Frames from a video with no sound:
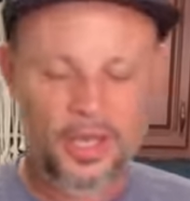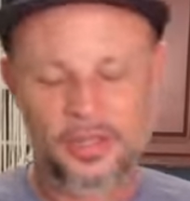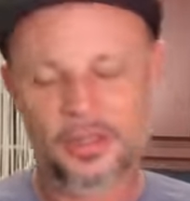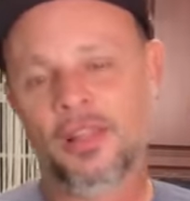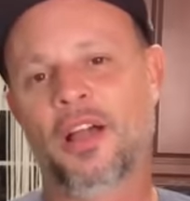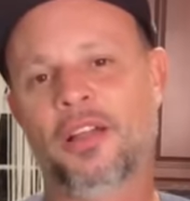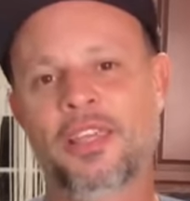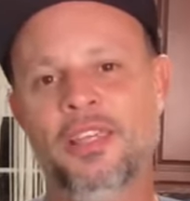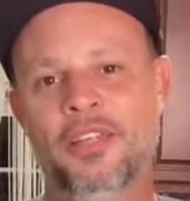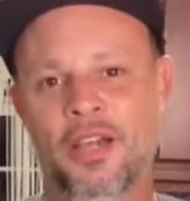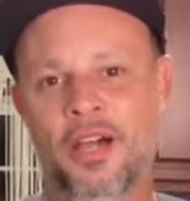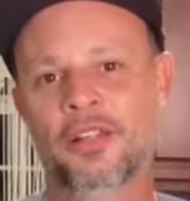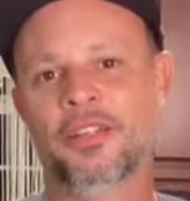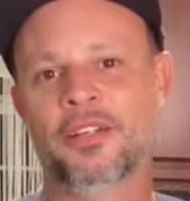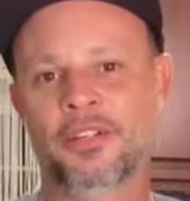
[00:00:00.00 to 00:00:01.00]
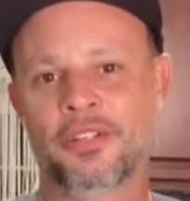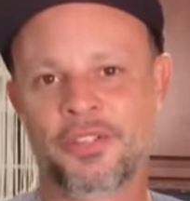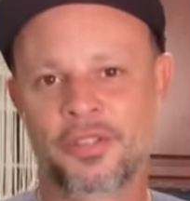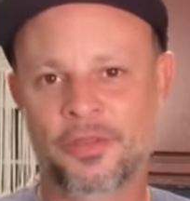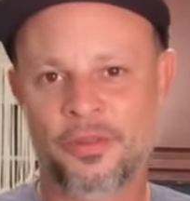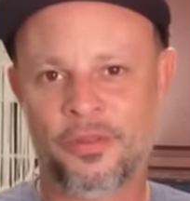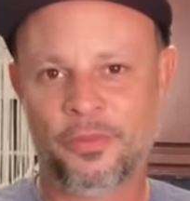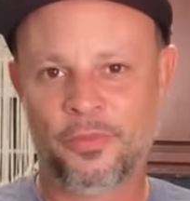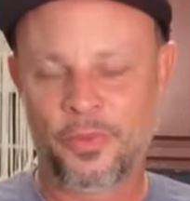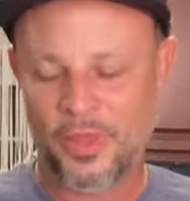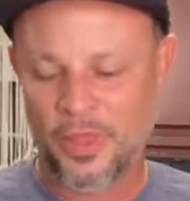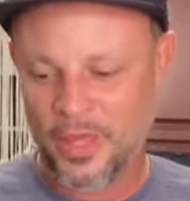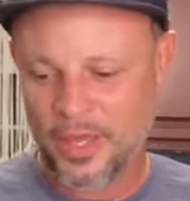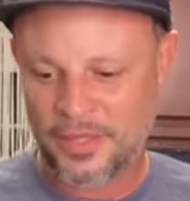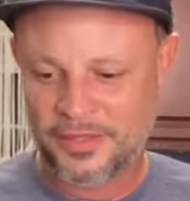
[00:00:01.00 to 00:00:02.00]
lucky color. So
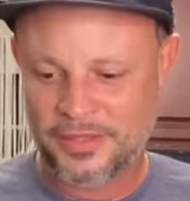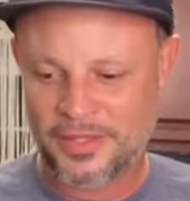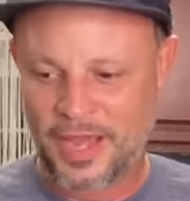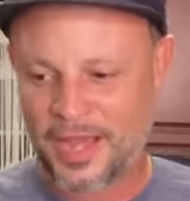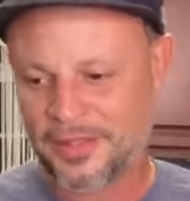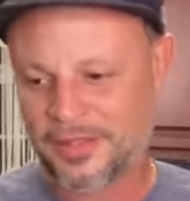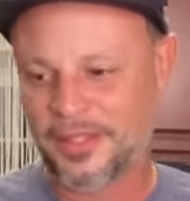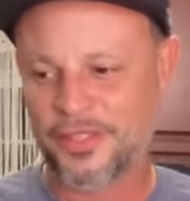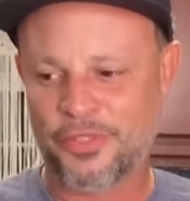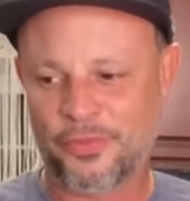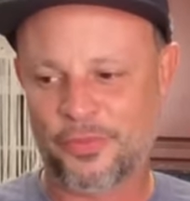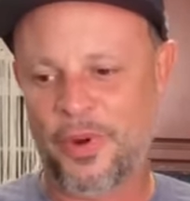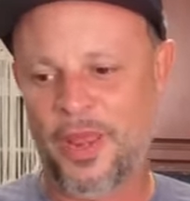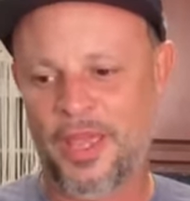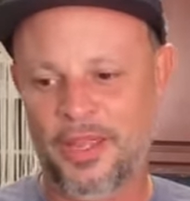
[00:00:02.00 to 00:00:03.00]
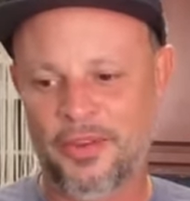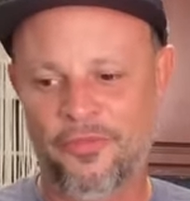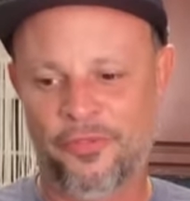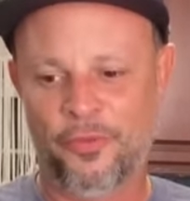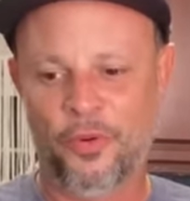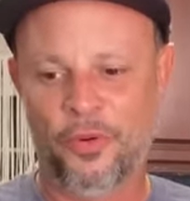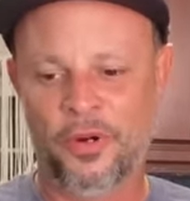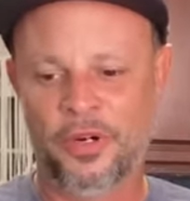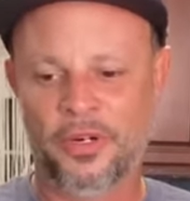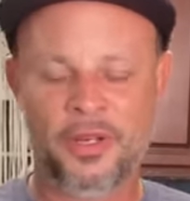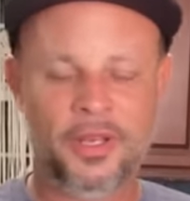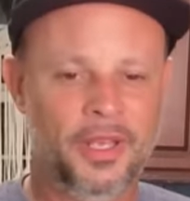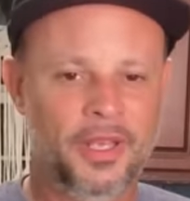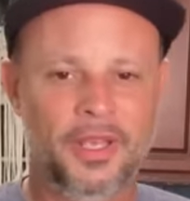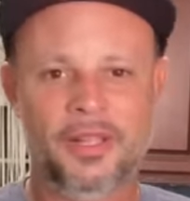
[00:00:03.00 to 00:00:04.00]
they dye things red
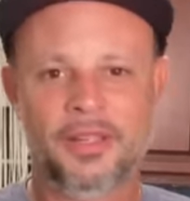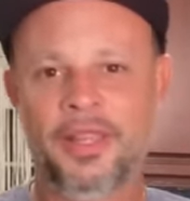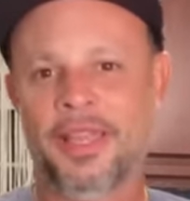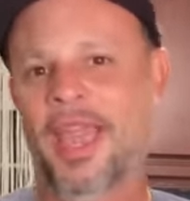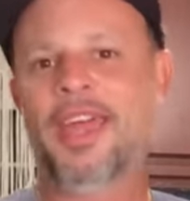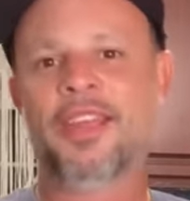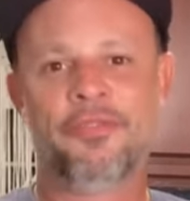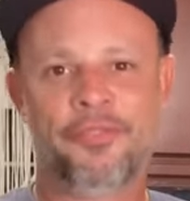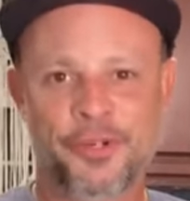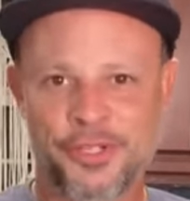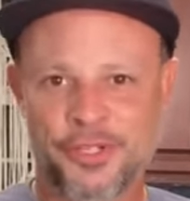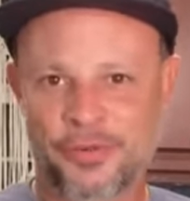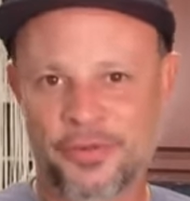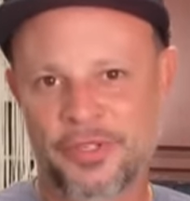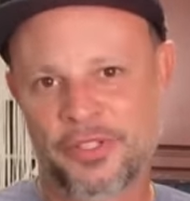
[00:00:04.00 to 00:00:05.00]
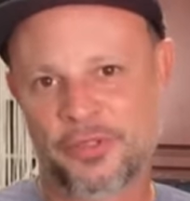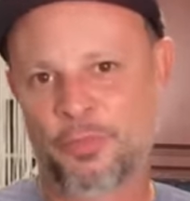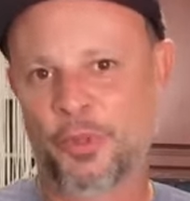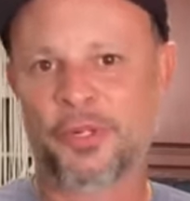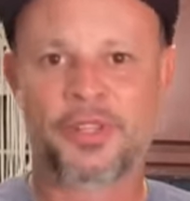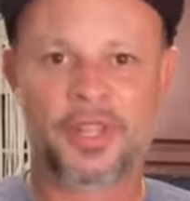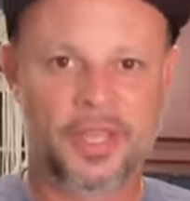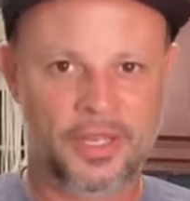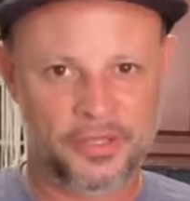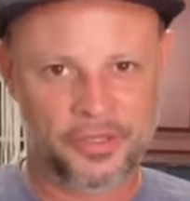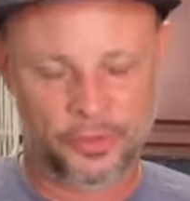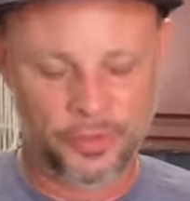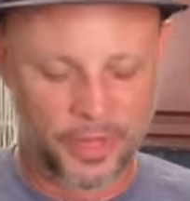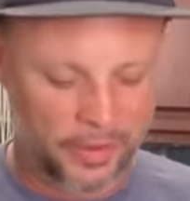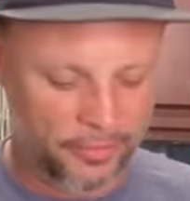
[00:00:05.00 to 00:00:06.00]
for like anniversaries,
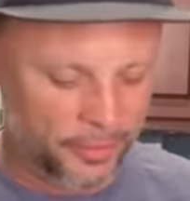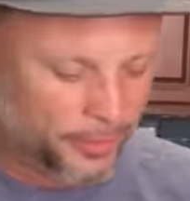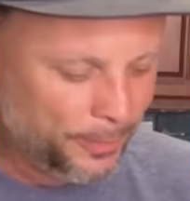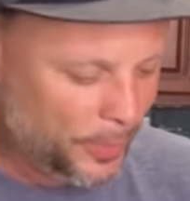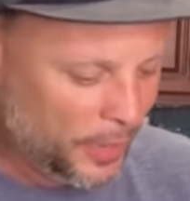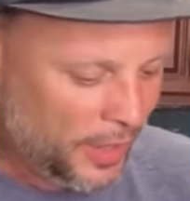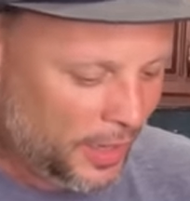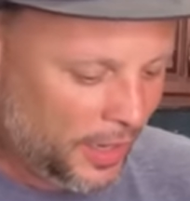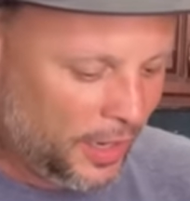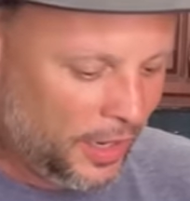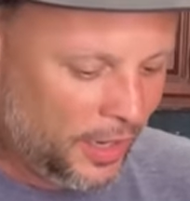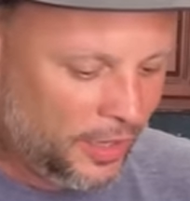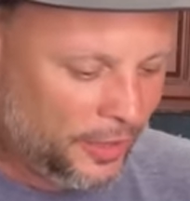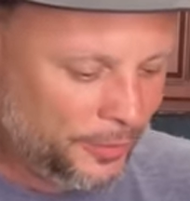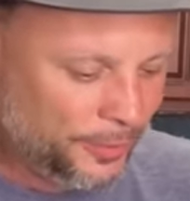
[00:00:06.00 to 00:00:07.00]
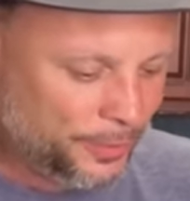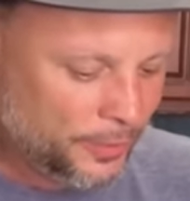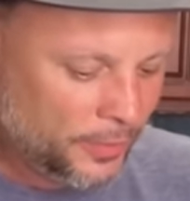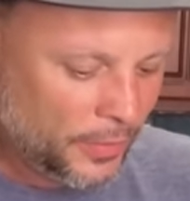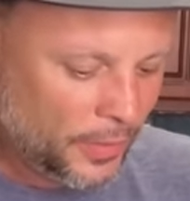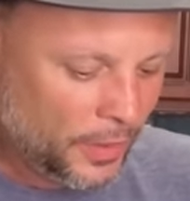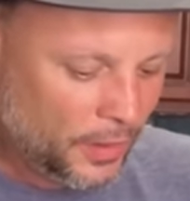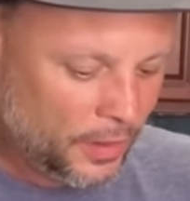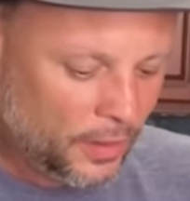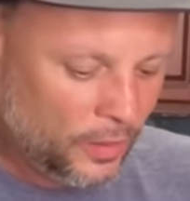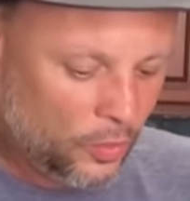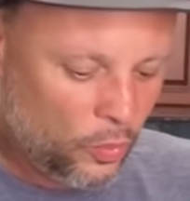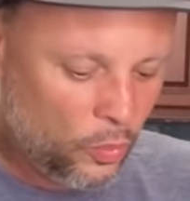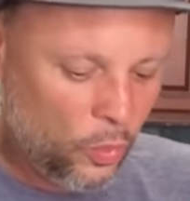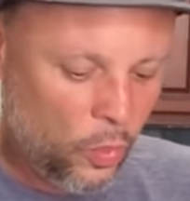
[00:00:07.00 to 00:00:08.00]
birthdays, or whatever. Um,
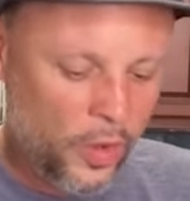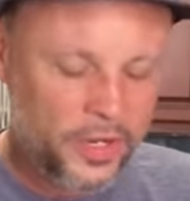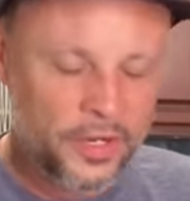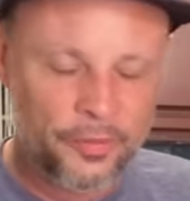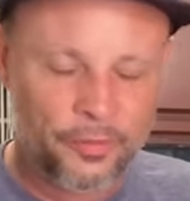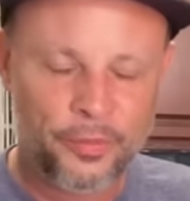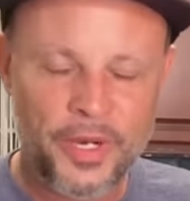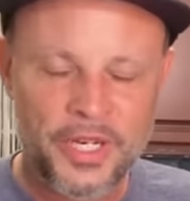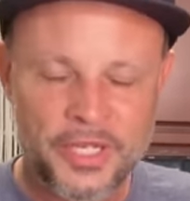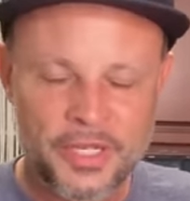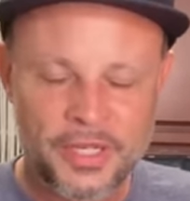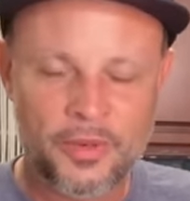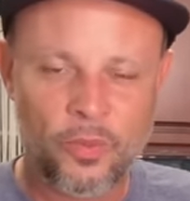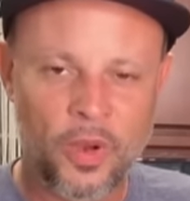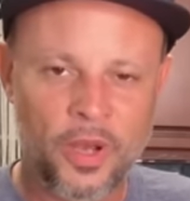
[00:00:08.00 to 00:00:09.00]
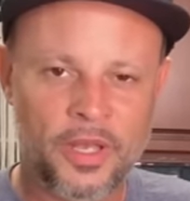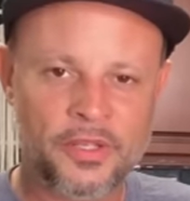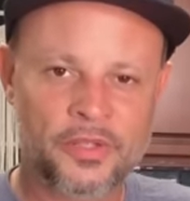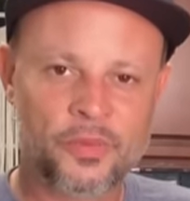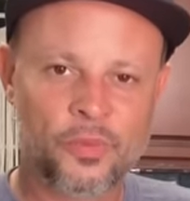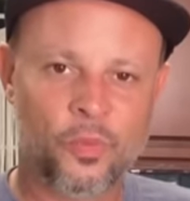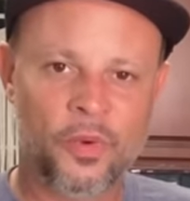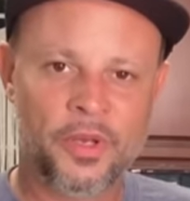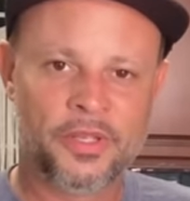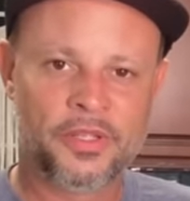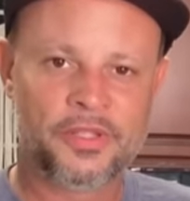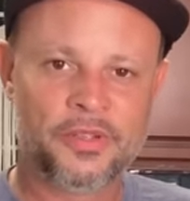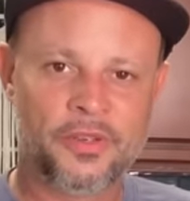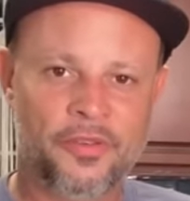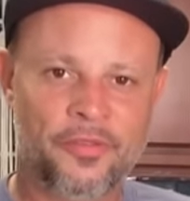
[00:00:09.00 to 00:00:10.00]
what it originally was
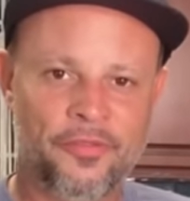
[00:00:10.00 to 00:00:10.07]
was